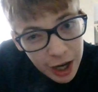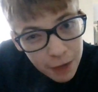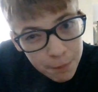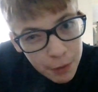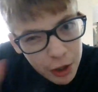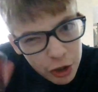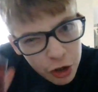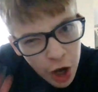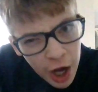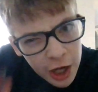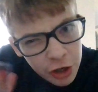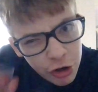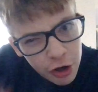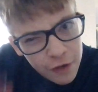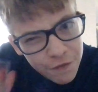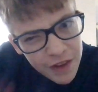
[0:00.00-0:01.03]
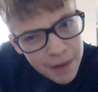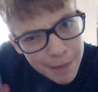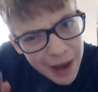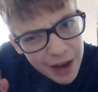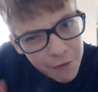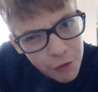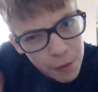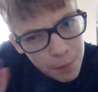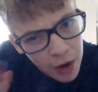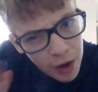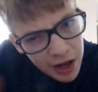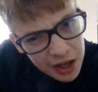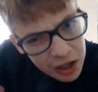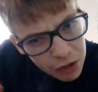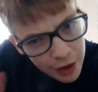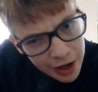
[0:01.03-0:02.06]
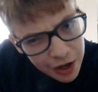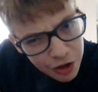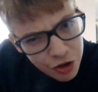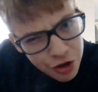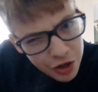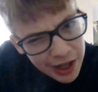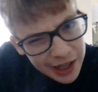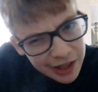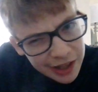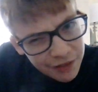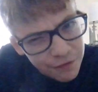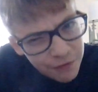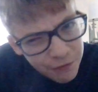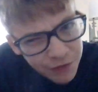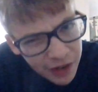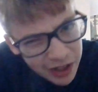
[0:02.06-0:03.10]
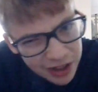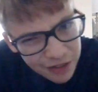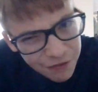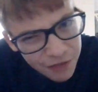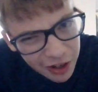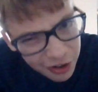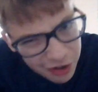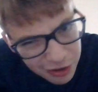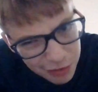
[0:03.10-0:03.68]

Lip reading: but not good feedback for price range. Like, what the fuck are you